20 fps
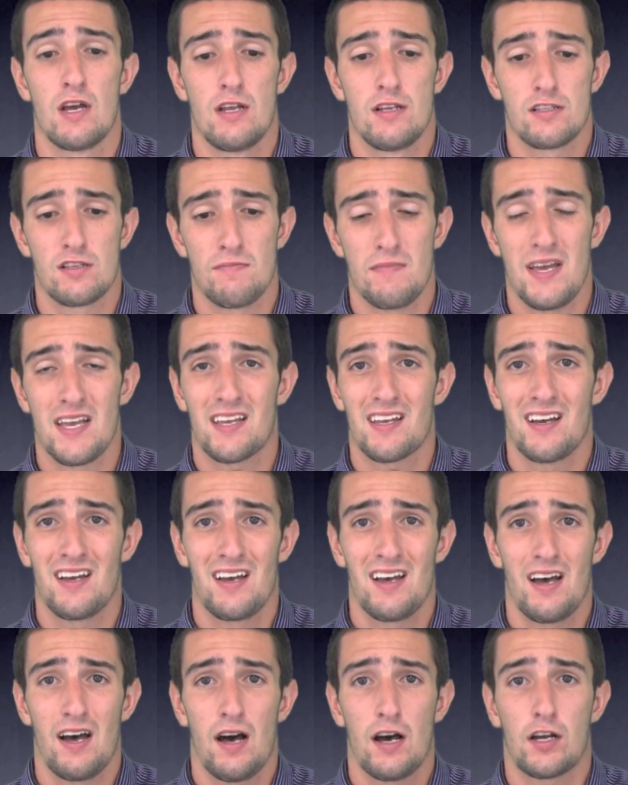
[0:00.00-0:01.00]
to make
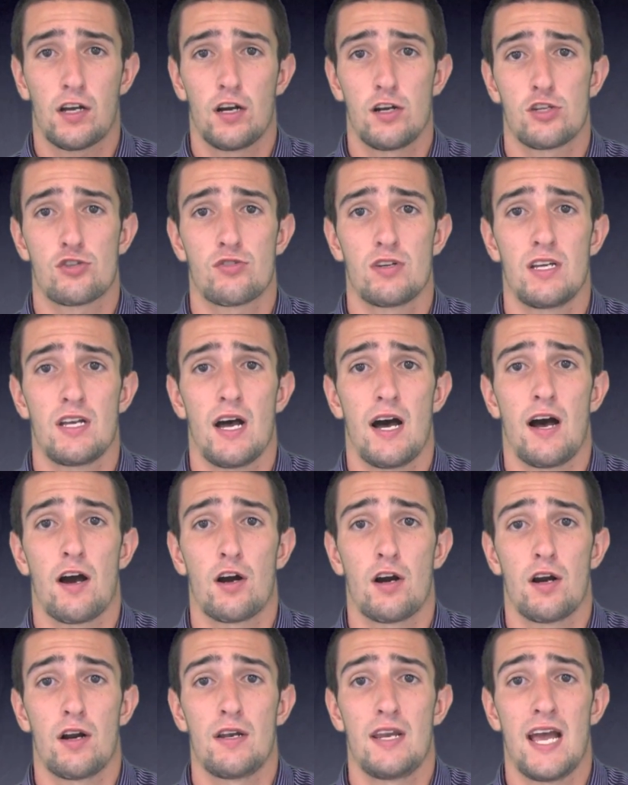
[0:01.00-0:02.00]
a country
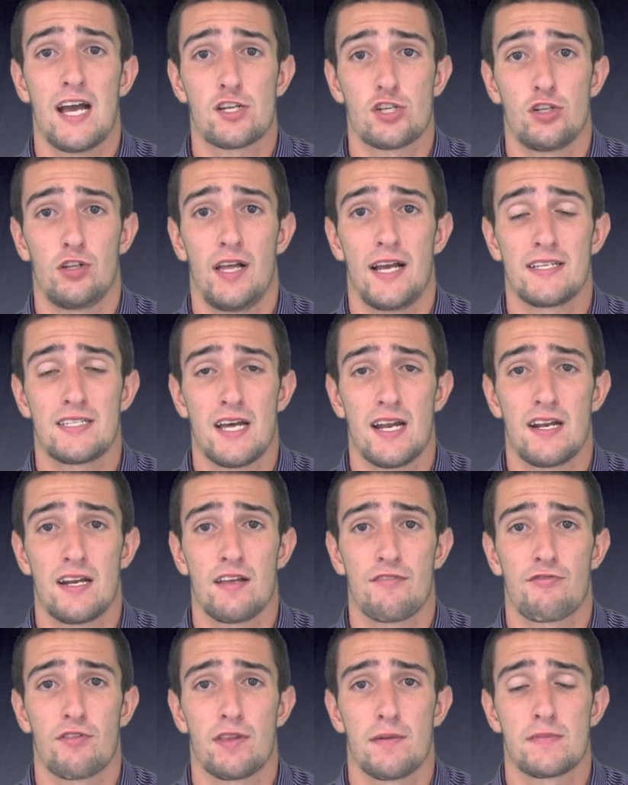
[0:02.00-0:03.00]
or a national identity
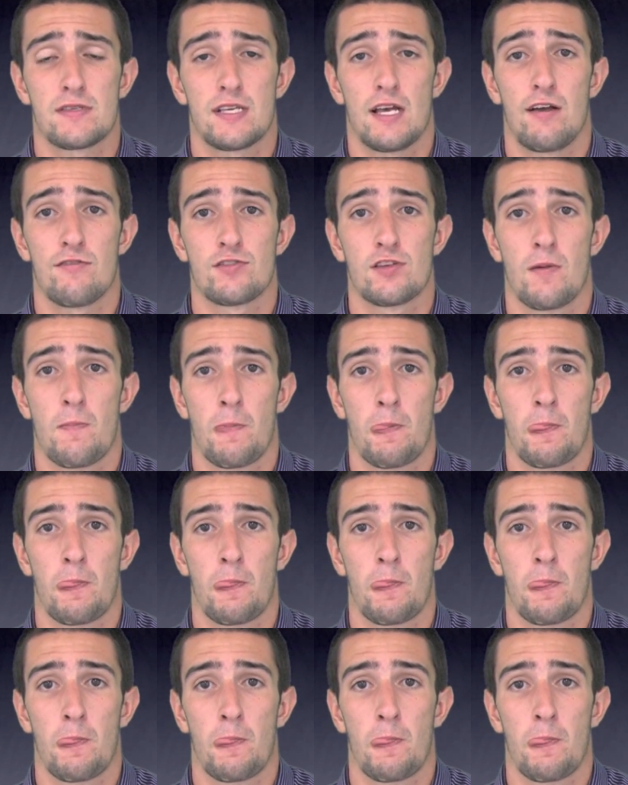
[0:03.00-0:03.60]
for themselves.